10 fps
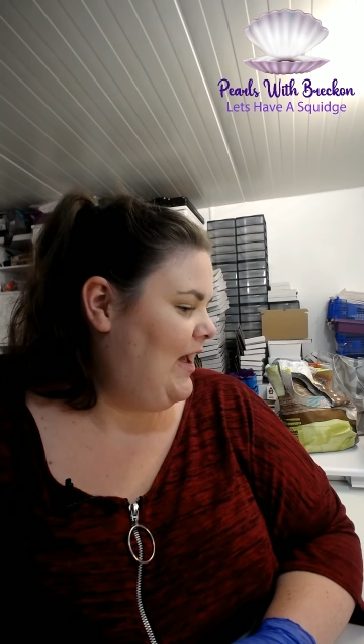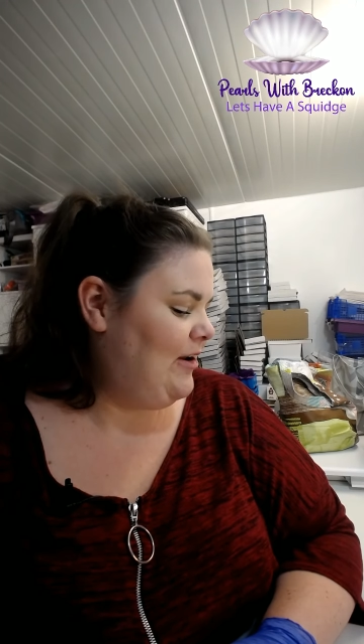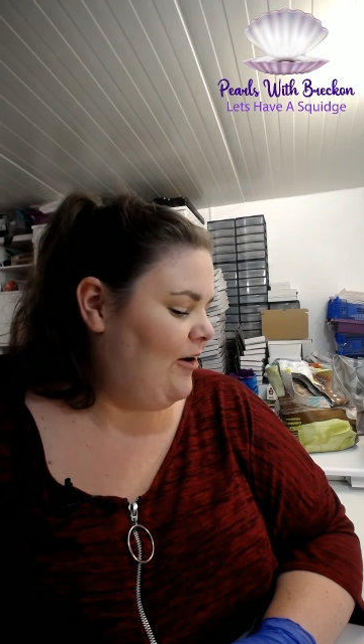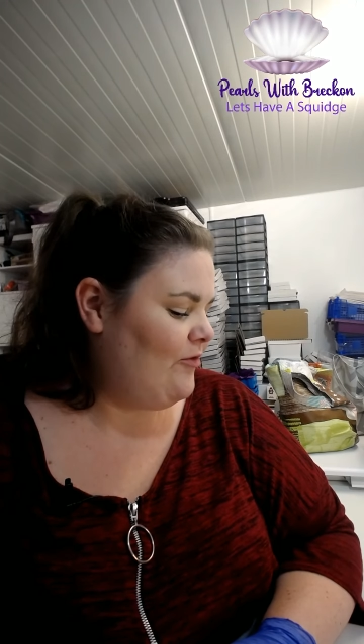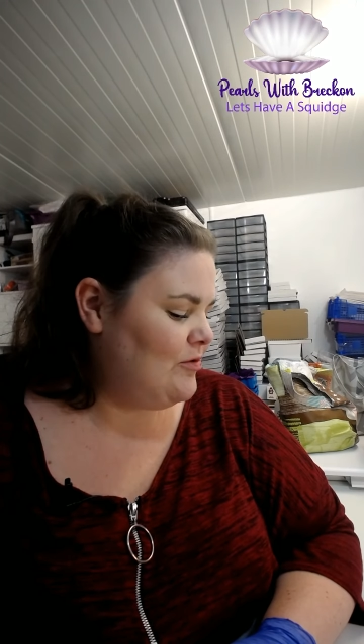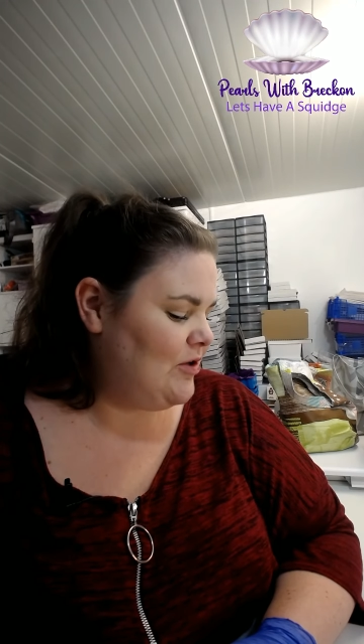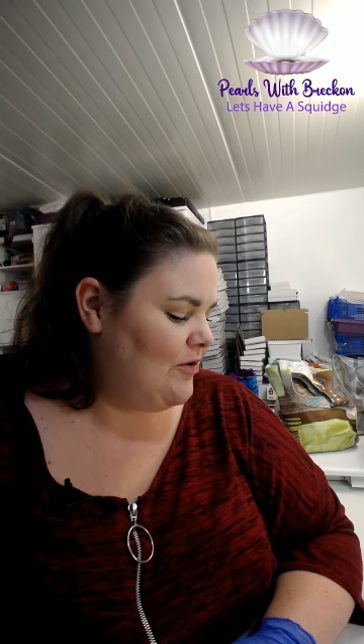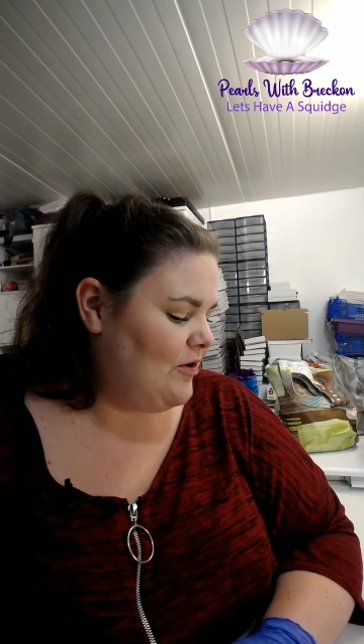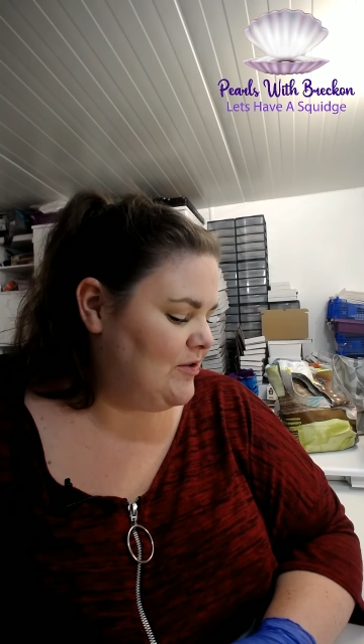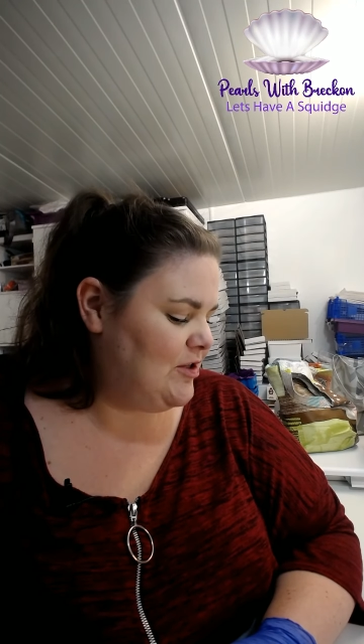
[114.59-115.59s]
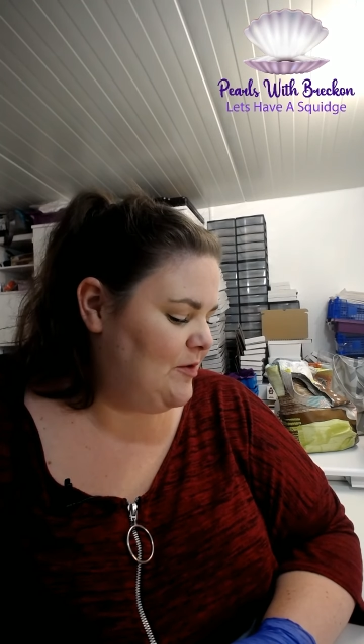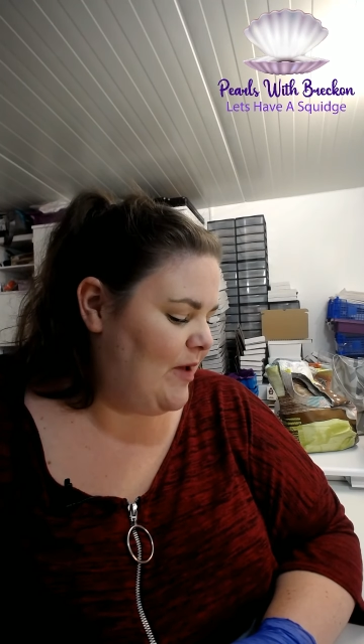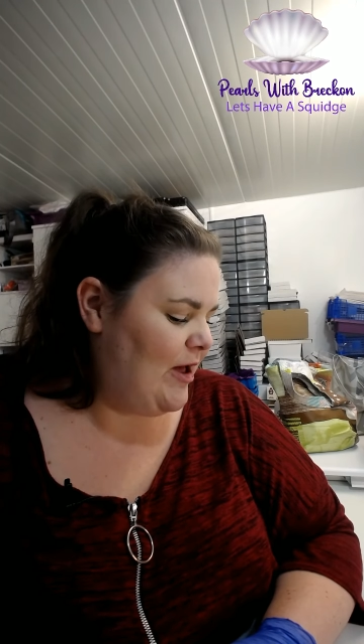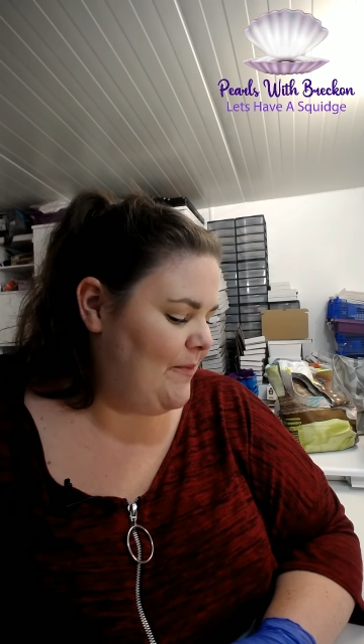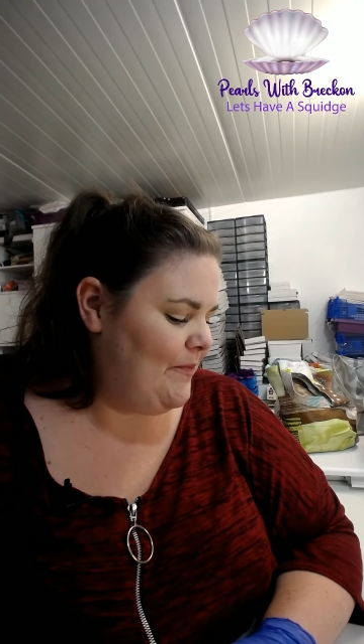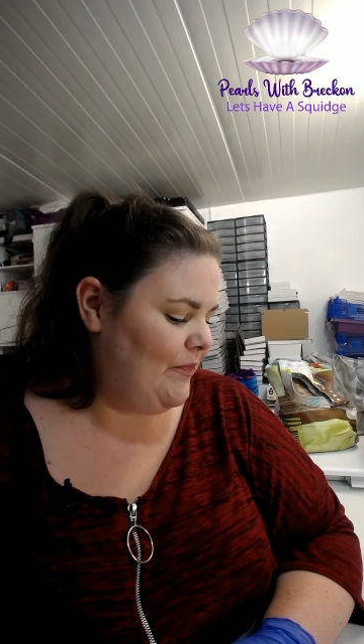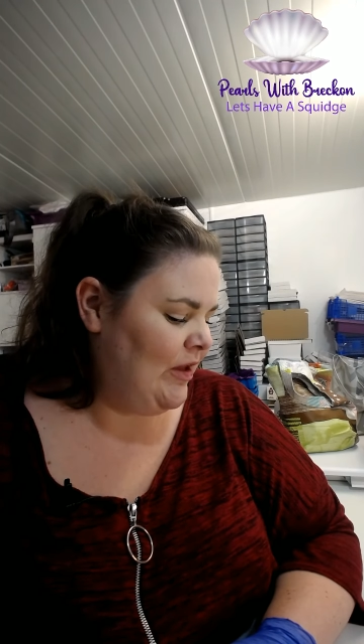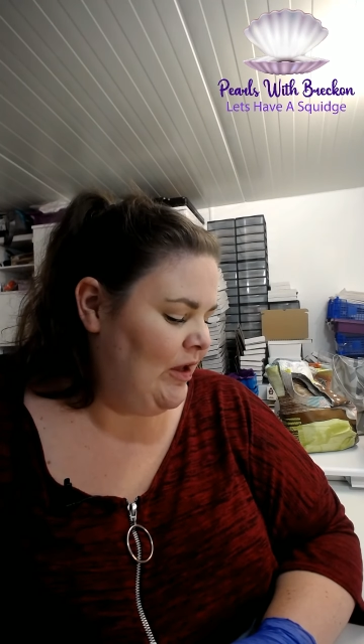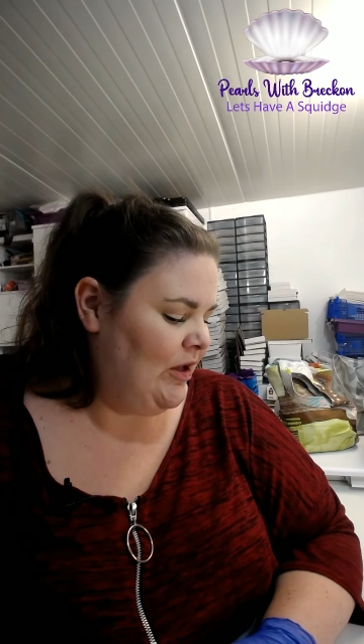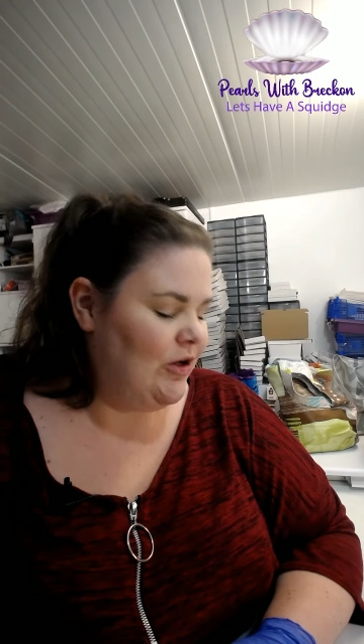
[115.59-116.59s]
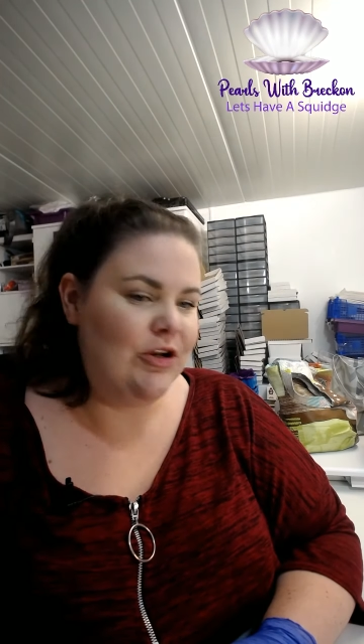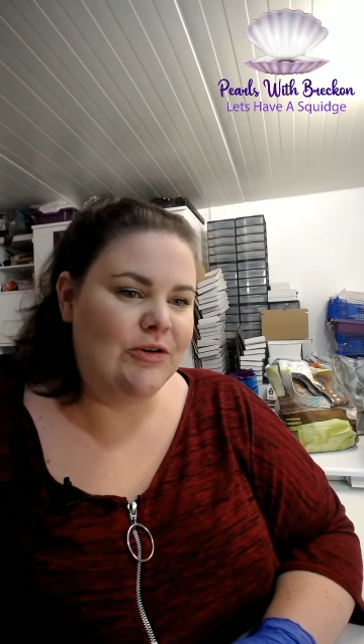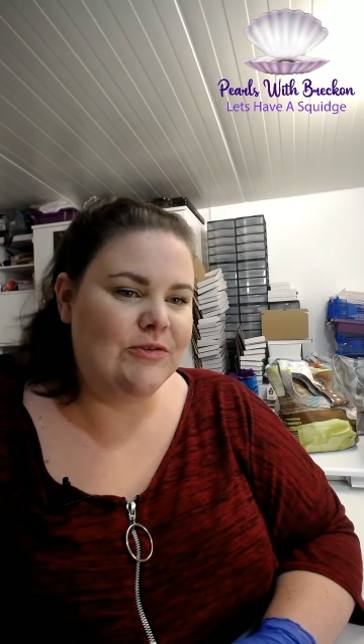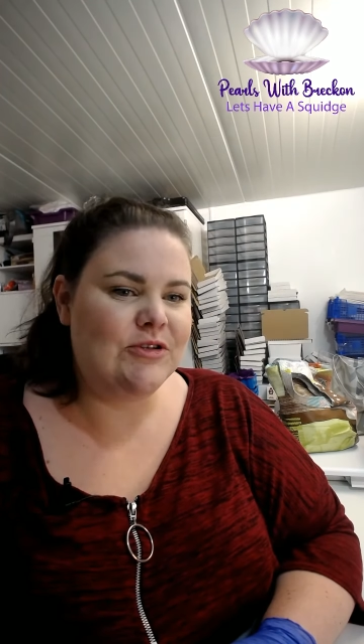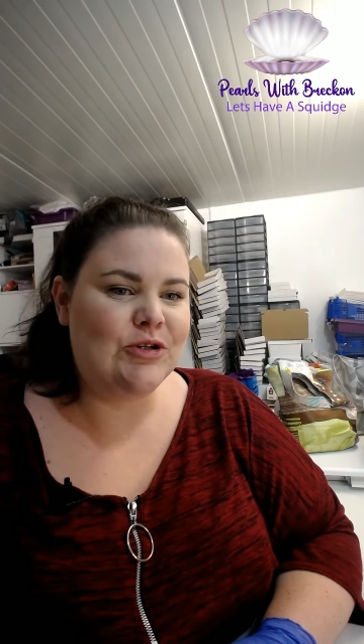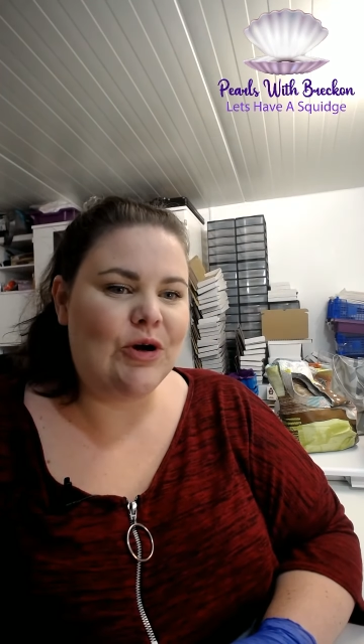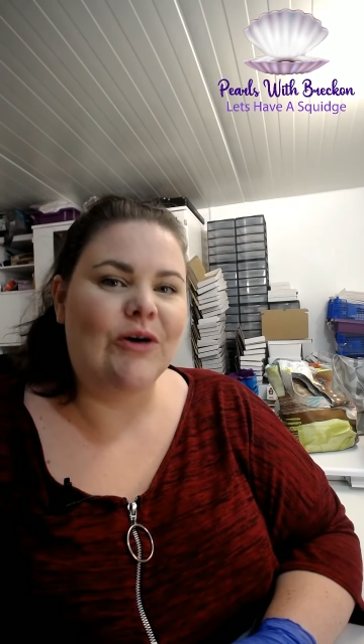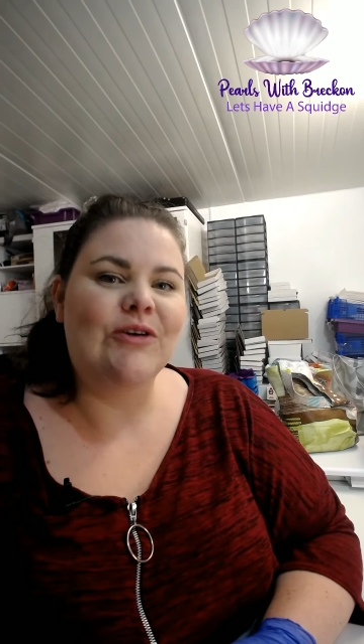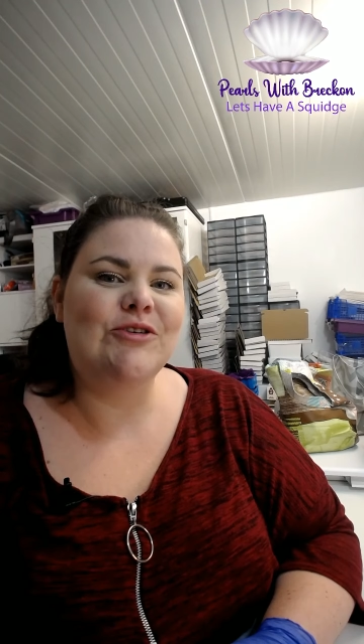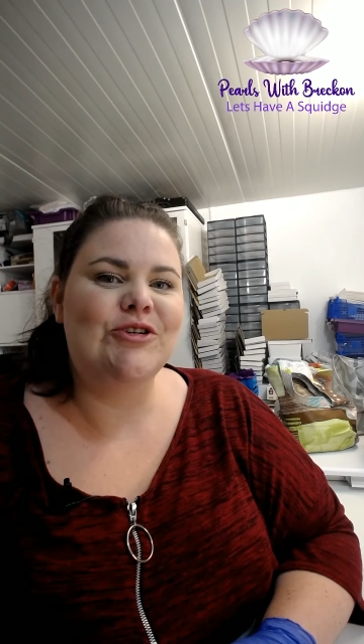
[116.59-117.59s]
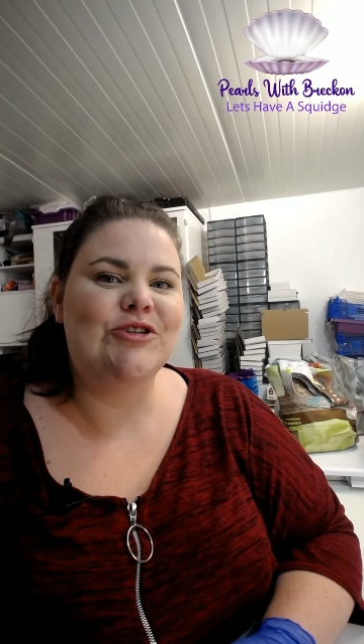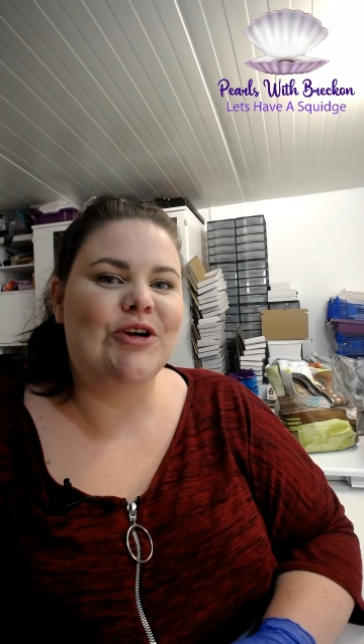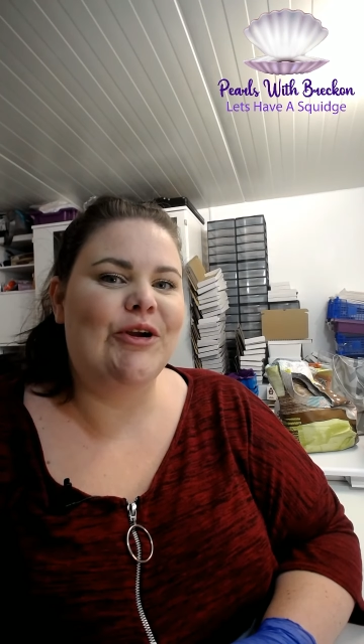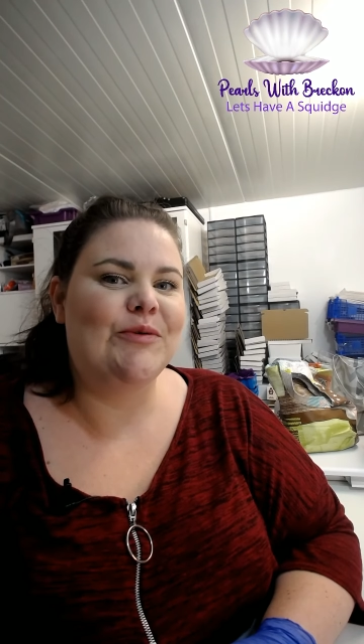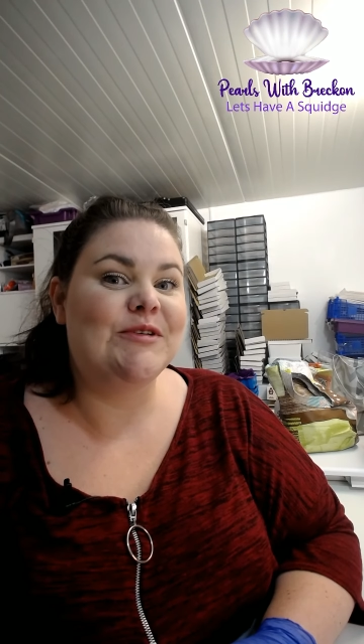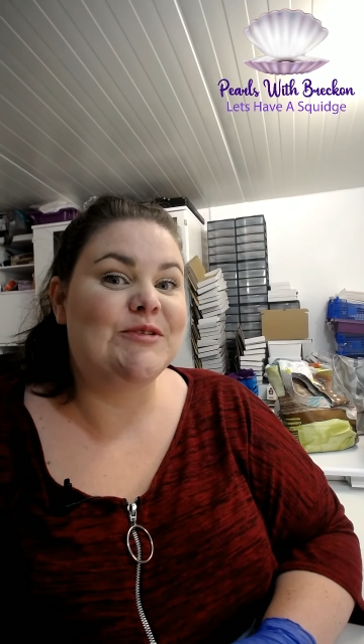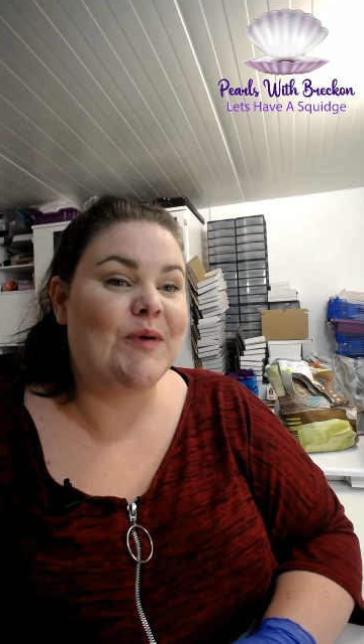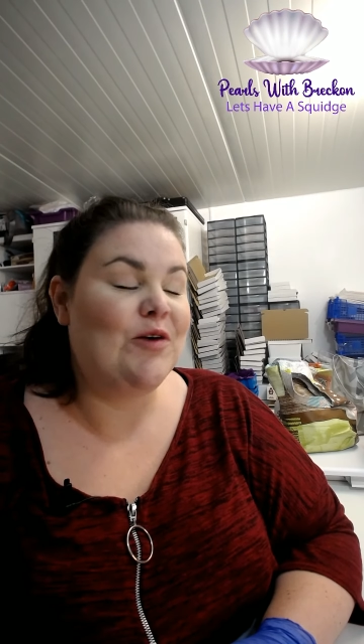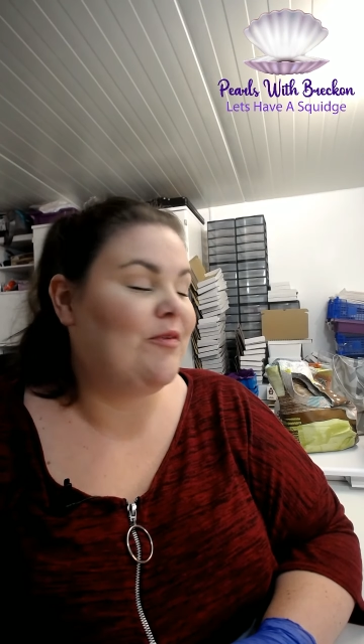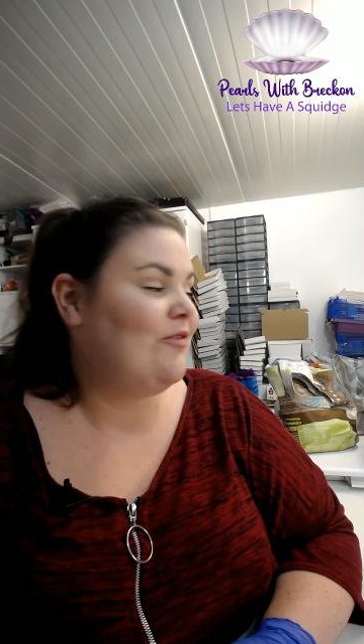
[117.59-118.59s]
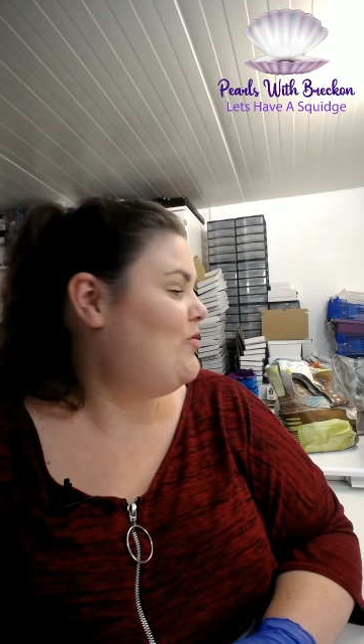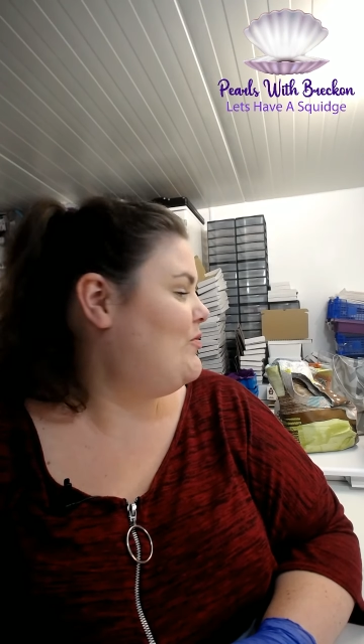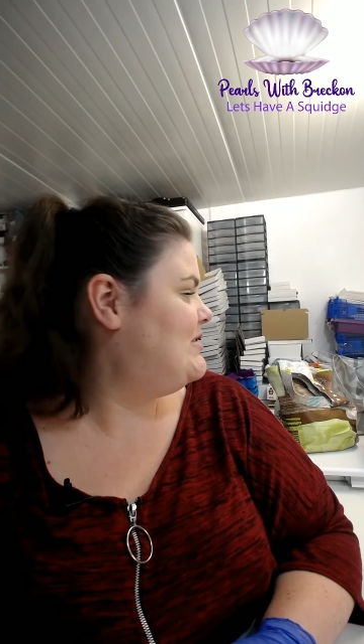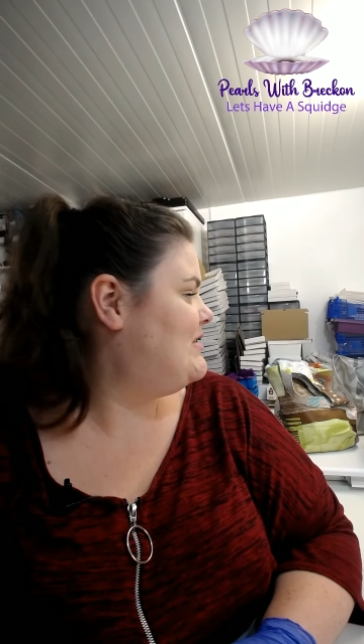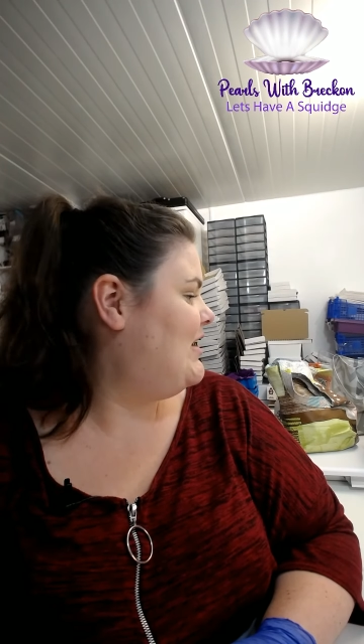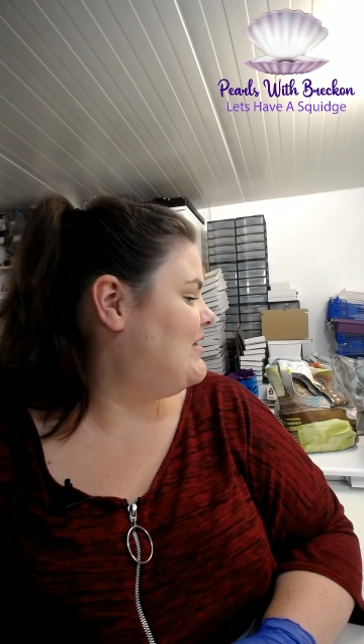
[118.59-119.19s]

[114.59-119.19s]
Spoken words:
I've also got some new stock to show you as well before we start